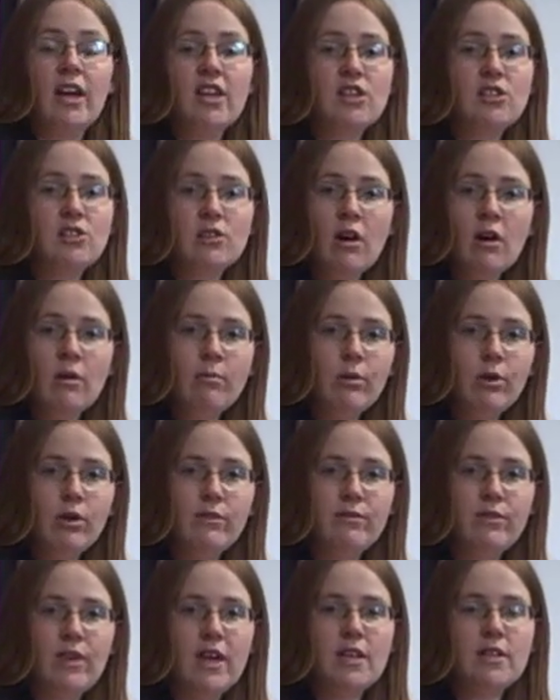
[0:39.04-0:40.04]
An example
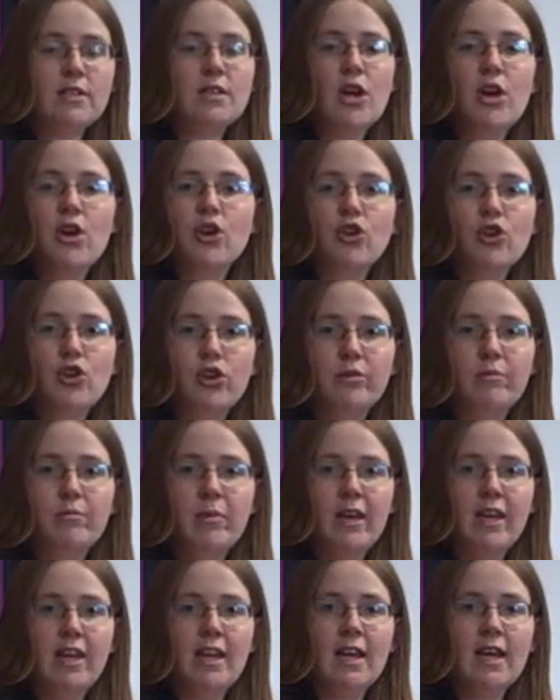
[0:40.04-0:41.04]
of this
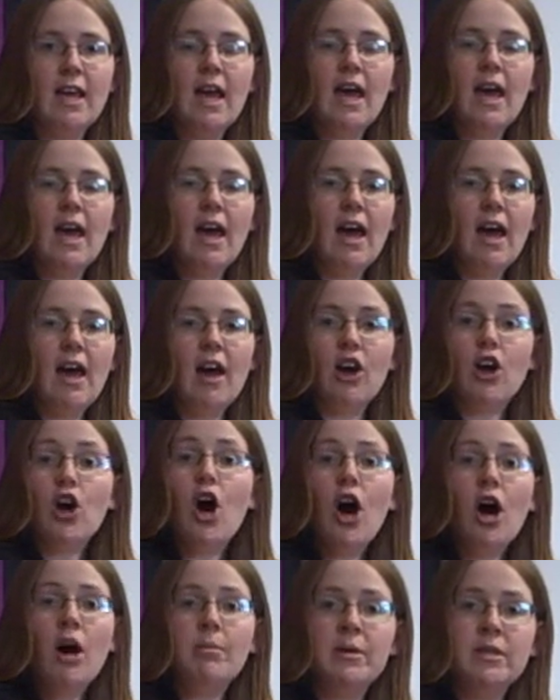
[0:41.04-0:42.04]
could be a
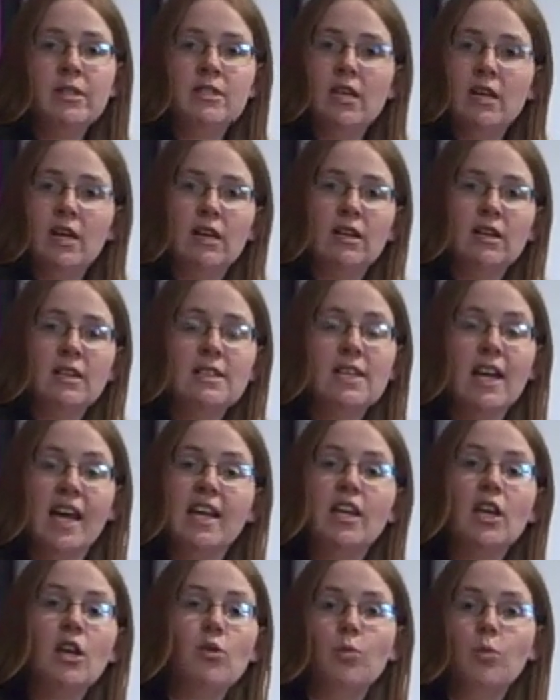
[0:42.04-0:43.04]
carpenter
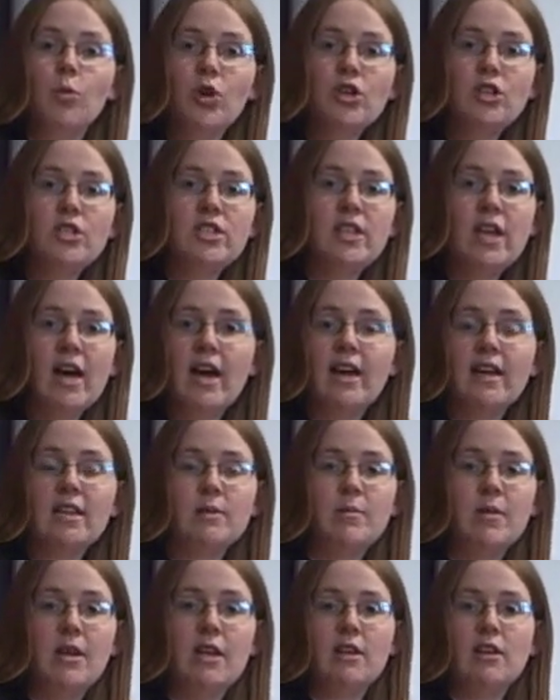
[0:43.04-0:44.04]
taking wood that
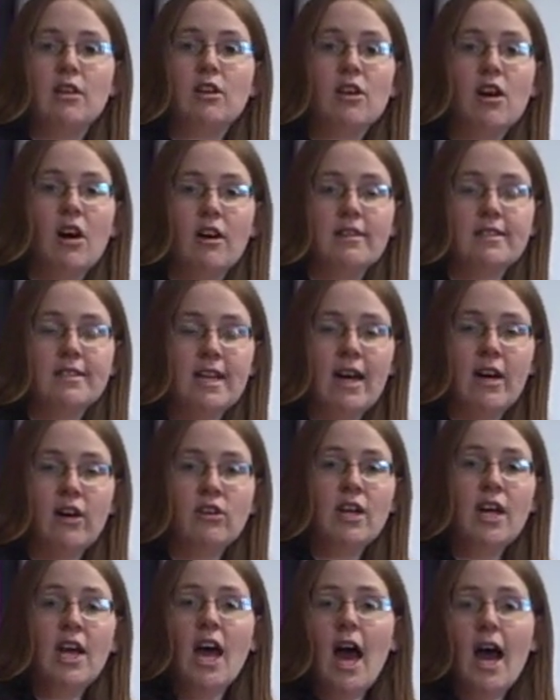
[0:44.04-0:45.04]
has been cut
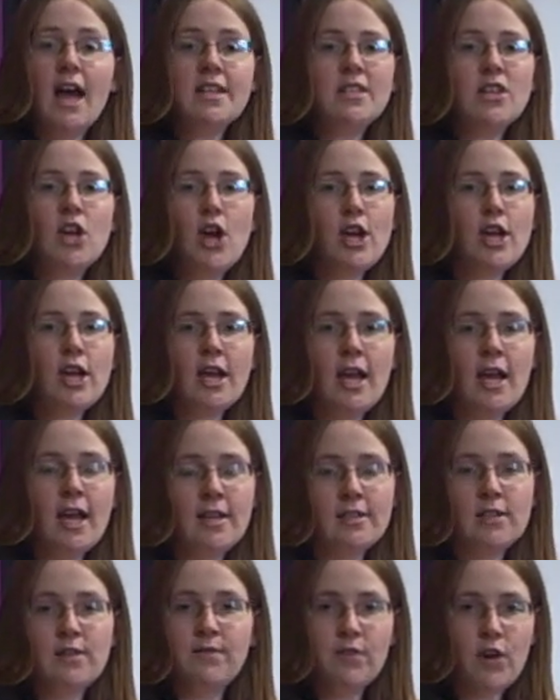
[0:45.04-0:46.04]
down and turning it
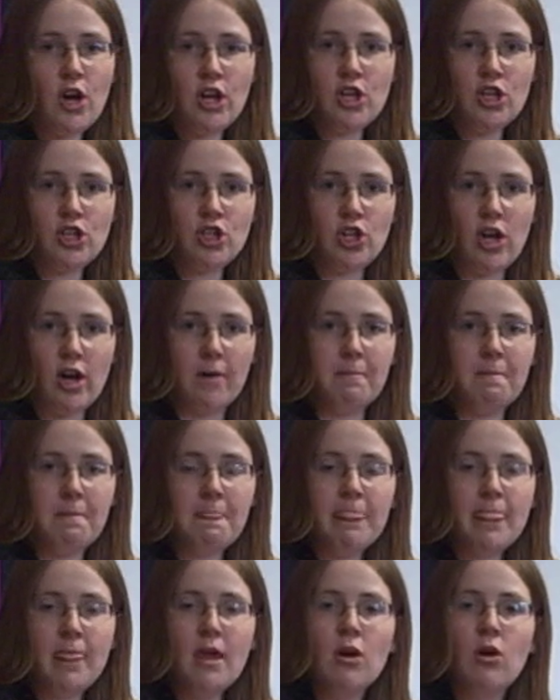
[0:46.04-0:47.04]
into furniture.
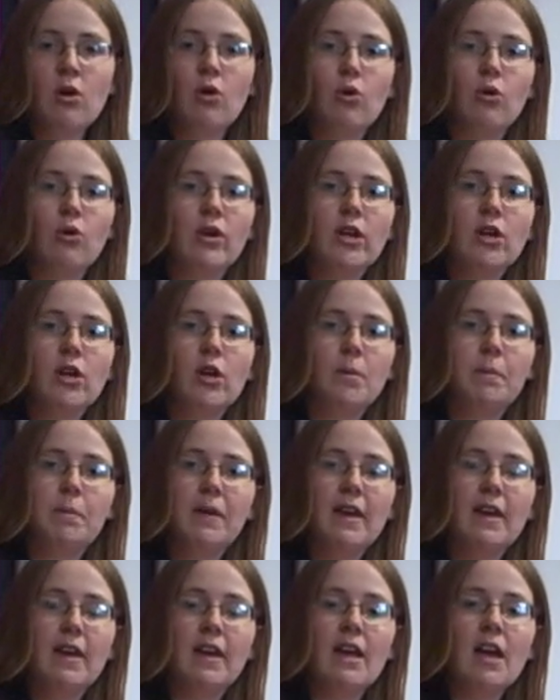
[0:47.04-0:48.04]
Or it could
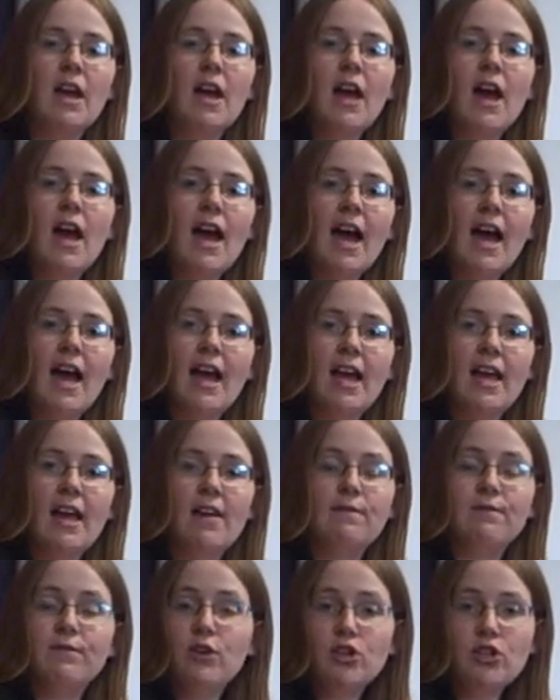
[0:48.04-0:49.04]
be
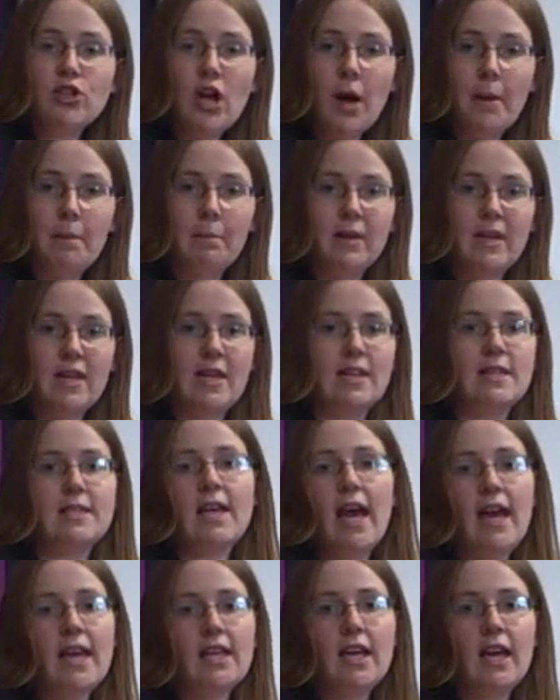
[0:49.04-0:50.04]
a food company
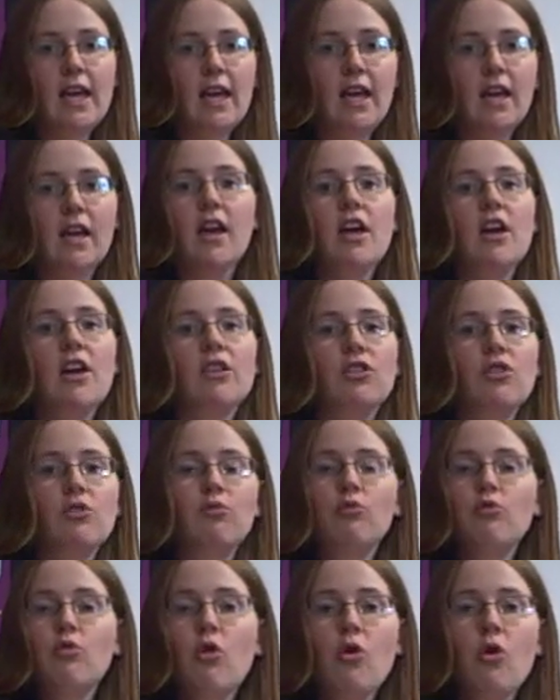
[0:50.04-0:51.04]
taking
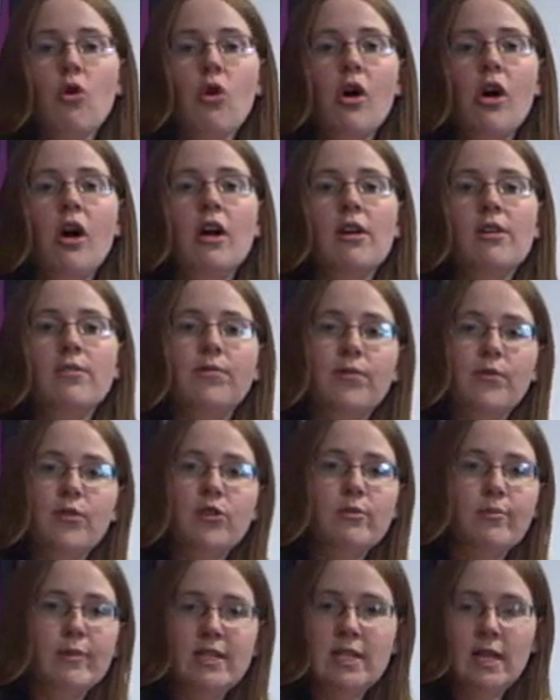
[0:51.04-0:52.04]
the raw
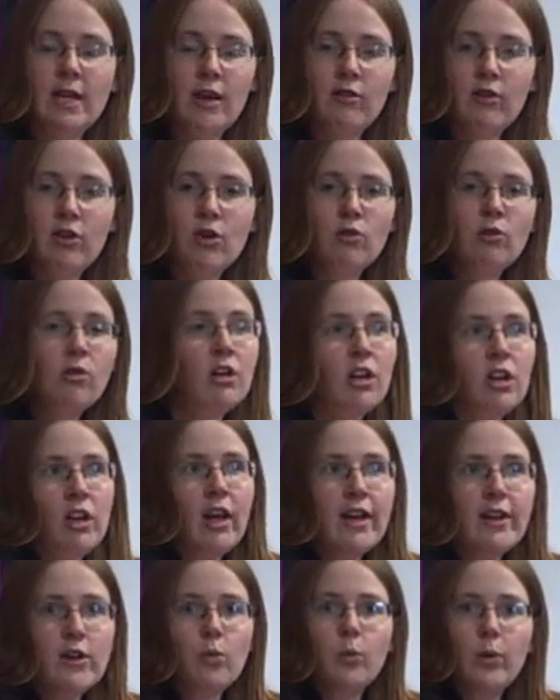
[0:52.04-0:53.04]
food material
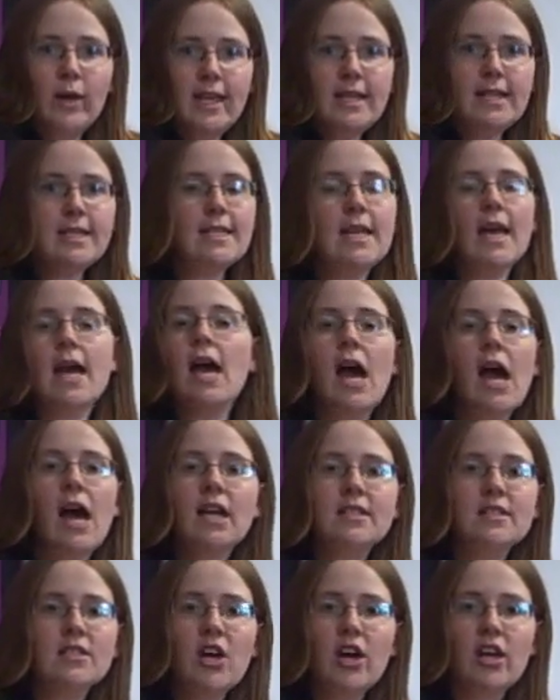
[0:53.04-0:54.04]
like wheat
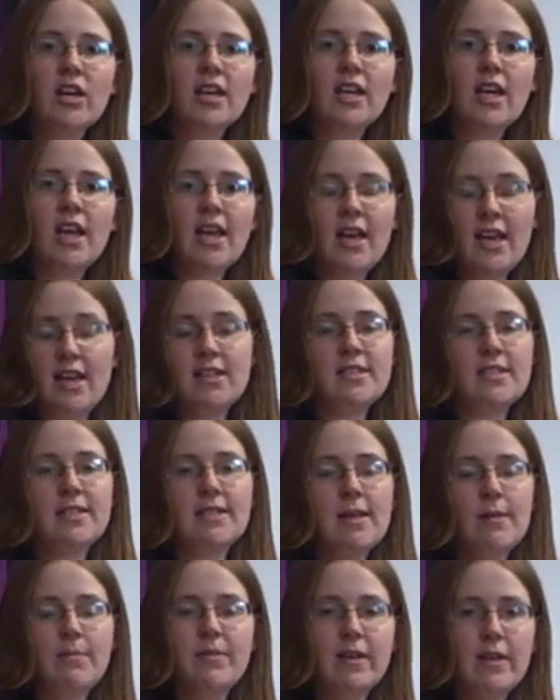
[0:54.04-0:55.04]
and turning it into
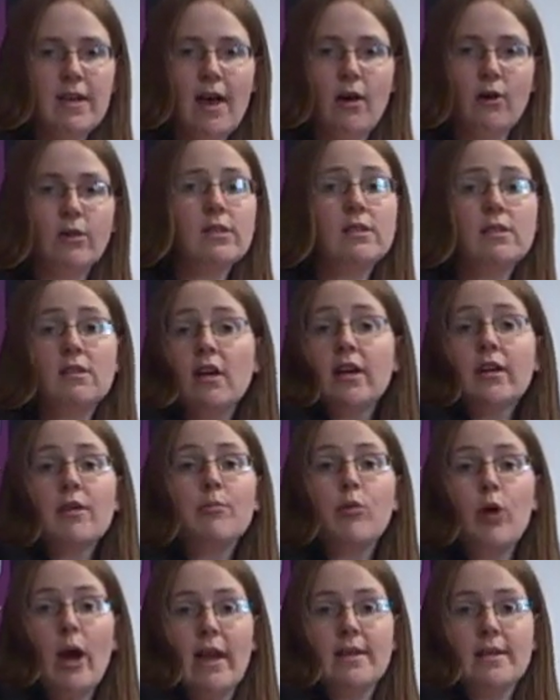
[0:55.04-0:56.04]
something else
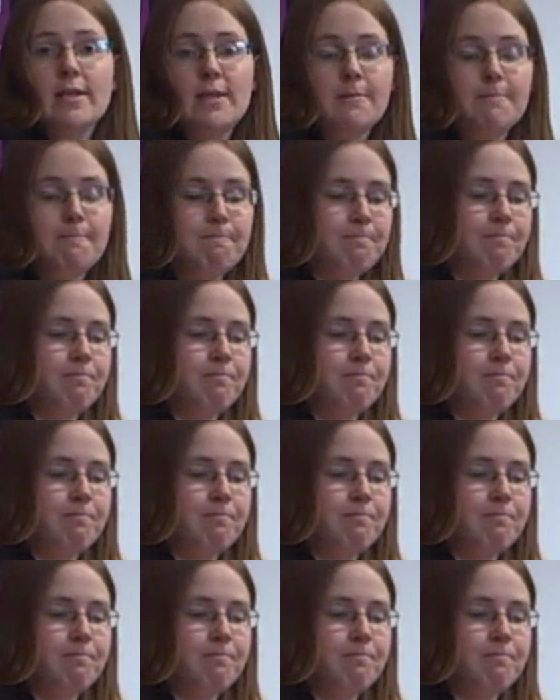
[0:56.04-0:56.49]
like bread.